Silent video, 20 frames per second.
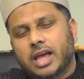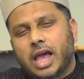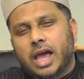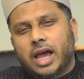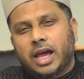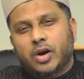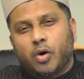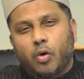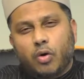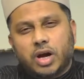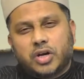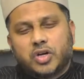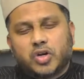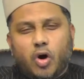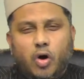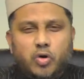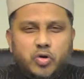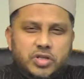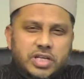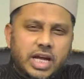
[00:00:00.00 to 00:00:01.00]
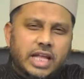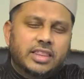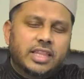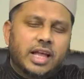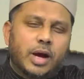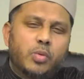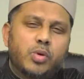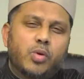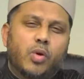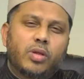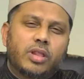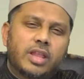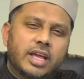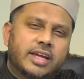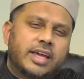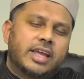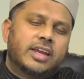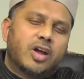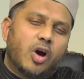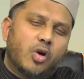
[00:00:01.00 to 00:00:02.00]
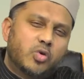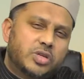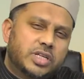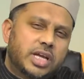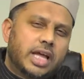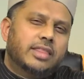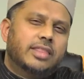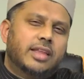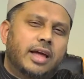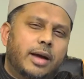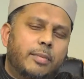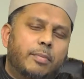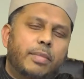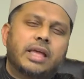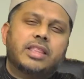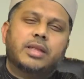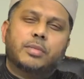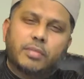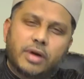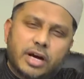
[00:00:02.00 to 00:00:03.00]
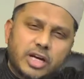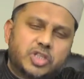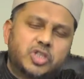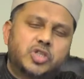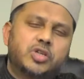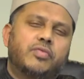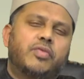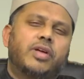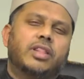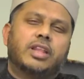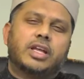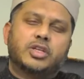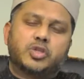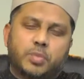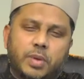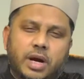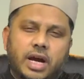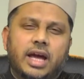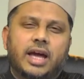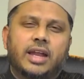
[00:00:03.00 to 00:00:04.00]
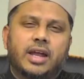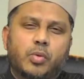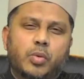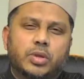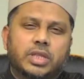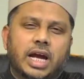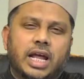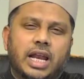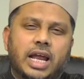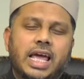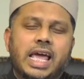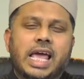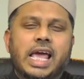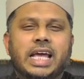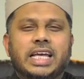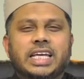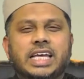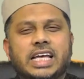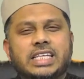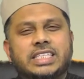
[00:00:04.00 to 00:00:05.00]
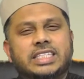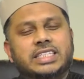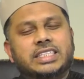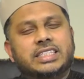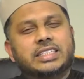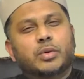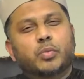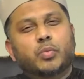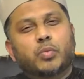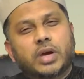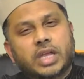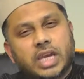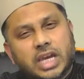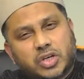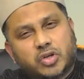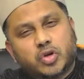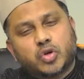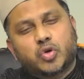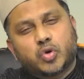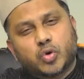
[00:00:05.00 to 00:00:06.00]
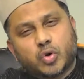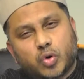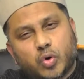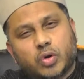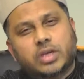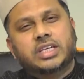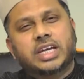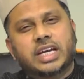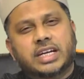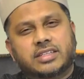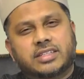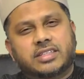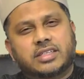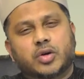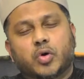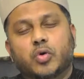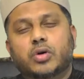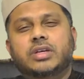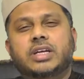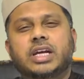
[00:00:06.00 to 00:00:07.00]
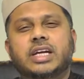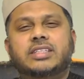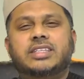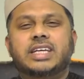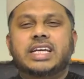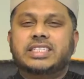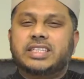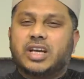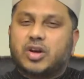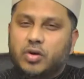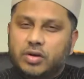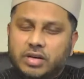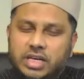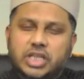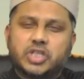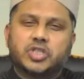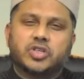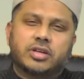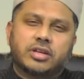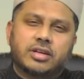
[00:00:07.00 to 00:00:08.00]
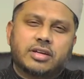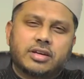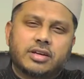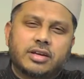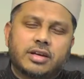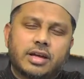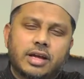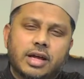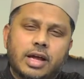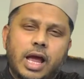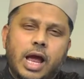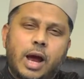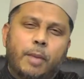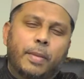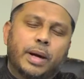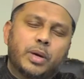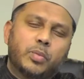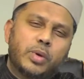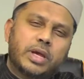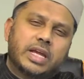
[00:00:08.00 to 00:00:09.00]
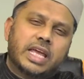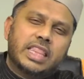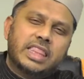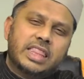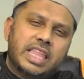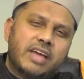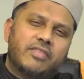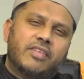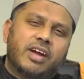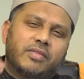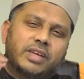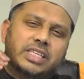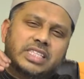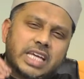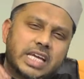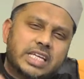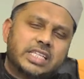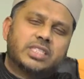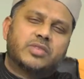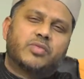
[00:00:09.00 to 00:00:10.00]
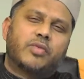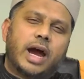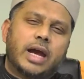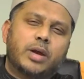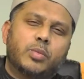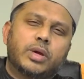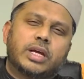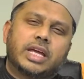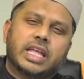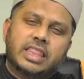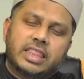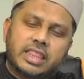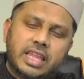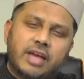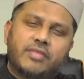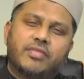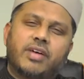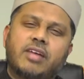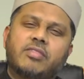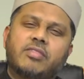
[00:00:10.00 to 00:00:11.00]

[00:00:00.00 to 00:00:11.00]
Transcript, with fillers: In order to go to Jannah, we only can go to Jannah by the mercy of Allah subhanahu wa ta'ala. Yes, we need to do good deeds. Good deeds is a condition. But we can never be satisfied. We can never